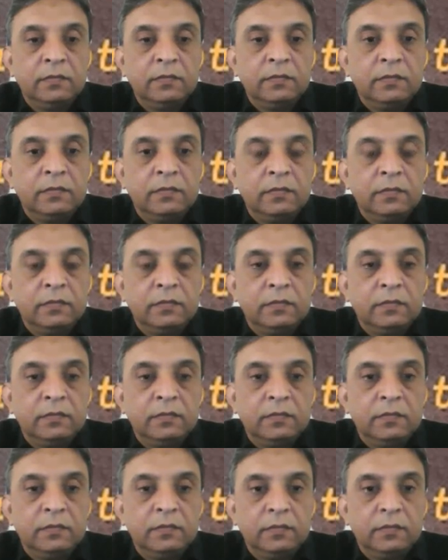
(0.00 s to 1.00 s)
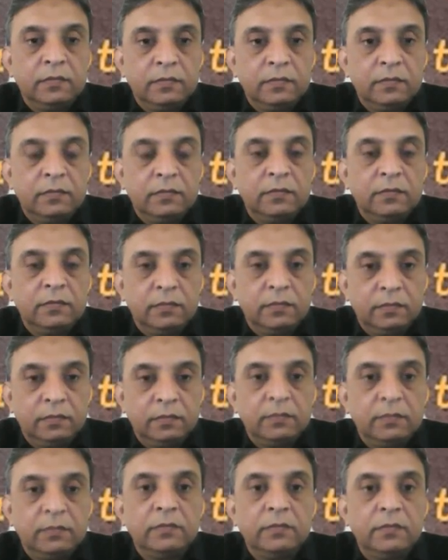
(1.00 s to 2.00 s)

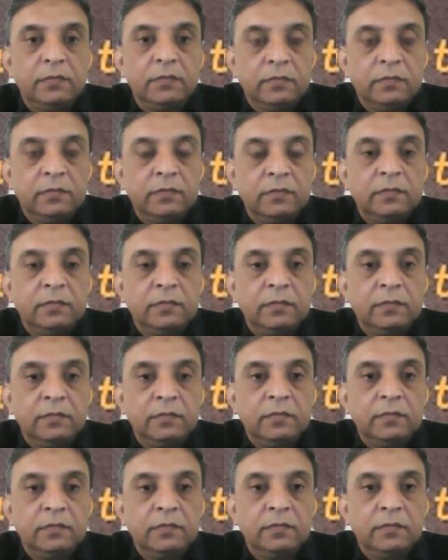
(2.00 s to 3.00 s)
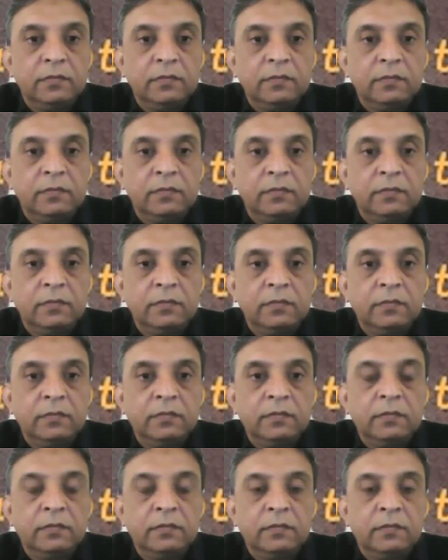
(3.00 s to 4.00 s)

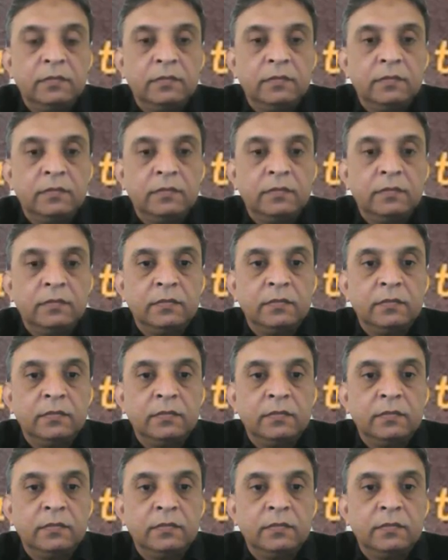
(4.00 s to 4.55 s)
The person shown says nothing.